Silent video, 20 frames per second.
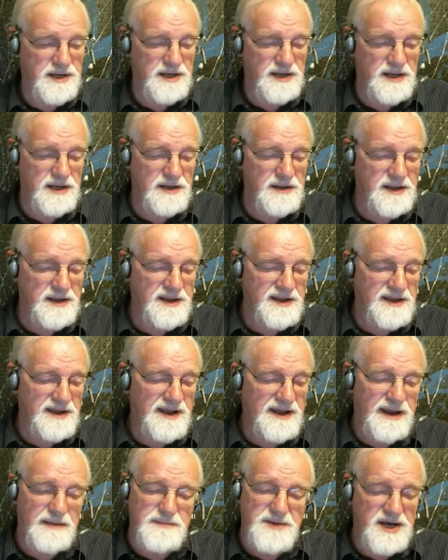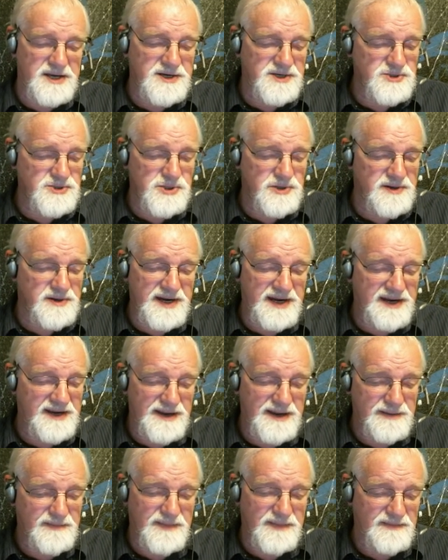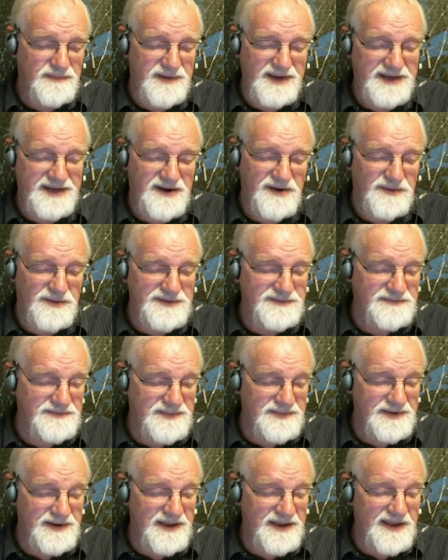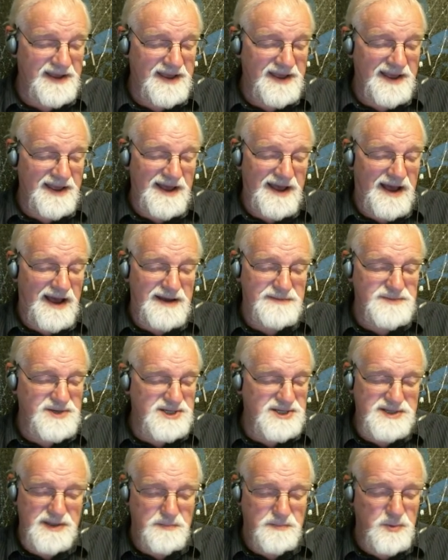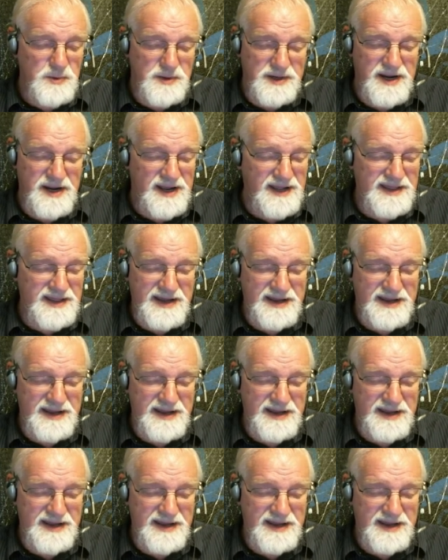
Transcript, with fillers: Uh, I'm not a jury. I'm you know I'm just a poor guy